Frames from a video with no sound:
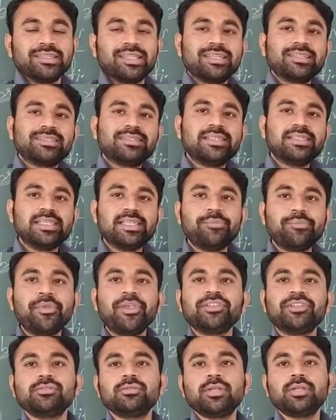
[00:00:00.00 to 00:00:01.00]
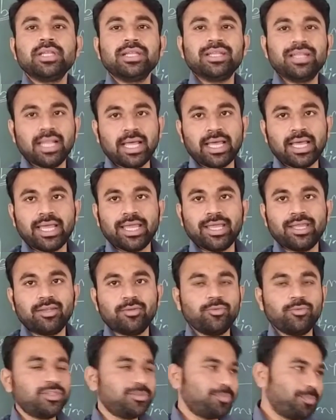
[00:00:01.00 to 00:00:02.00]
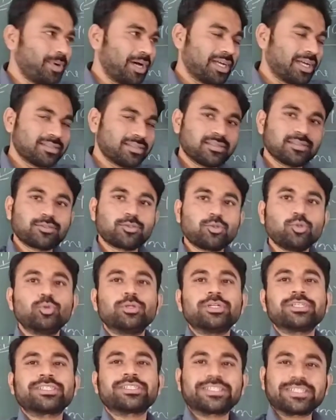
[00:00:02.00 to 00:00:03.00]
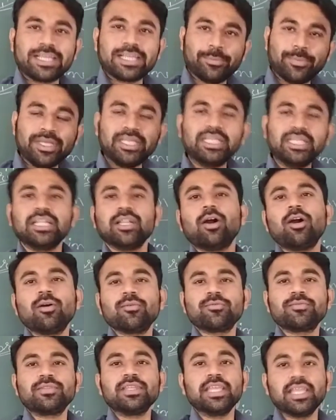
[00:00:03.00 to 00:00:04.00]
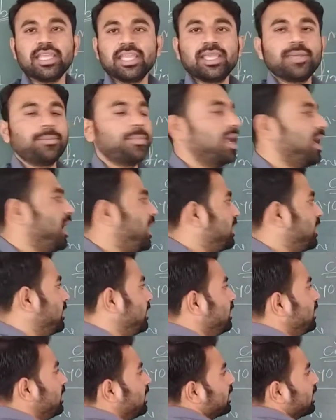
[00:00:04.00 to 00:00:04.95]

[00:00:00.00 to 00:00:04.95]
there is the imaginary line which passes through a middle of the A band.